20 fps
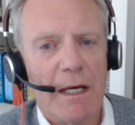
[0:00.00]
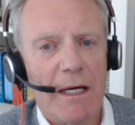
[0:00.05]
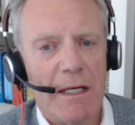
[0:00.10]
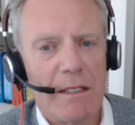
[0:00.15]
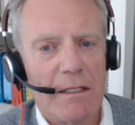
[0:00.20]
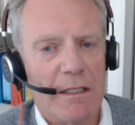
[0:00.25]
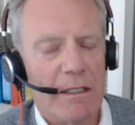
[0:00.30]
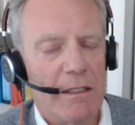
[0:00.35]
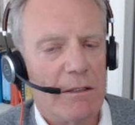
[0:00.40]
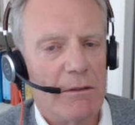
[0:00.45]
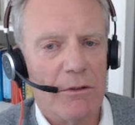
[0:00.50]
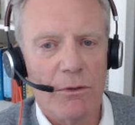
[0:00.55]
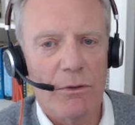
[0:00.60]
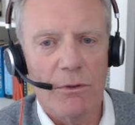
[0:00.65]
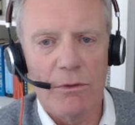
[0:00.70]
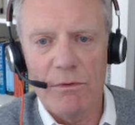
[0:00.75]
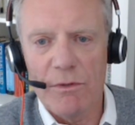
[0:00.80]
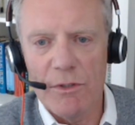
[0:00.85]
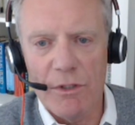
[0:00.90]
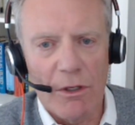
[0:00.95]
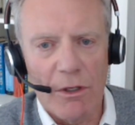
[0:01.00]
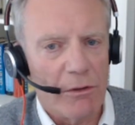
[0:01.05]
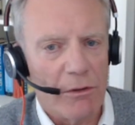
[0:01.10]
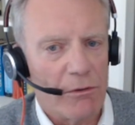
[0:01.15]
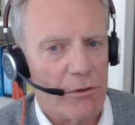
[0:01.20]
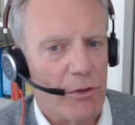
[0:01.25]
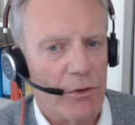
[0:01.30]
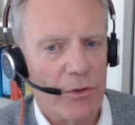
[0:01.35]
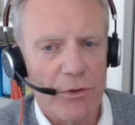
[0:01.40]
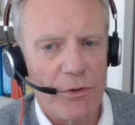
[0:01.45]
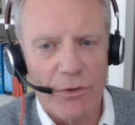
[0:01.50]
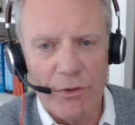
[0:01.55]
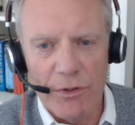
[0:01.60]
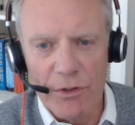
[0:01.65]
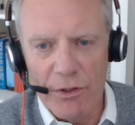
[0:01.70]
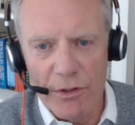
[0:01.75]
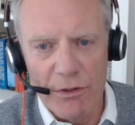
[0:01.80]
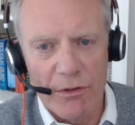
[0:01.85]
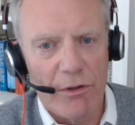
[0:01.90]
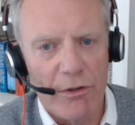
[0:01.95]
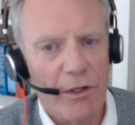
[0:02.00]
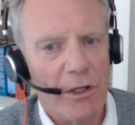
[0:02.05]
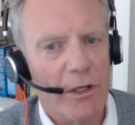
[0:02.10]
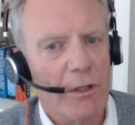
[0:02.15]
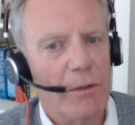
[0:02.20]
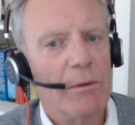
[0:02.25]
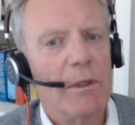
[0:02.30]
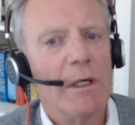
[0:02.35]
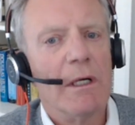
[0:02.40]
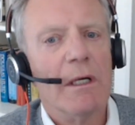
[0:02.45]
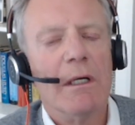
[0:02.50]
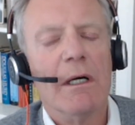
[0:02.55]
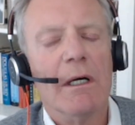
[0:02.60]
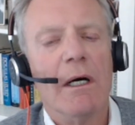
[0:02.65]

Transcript: as in your dollar or your euro,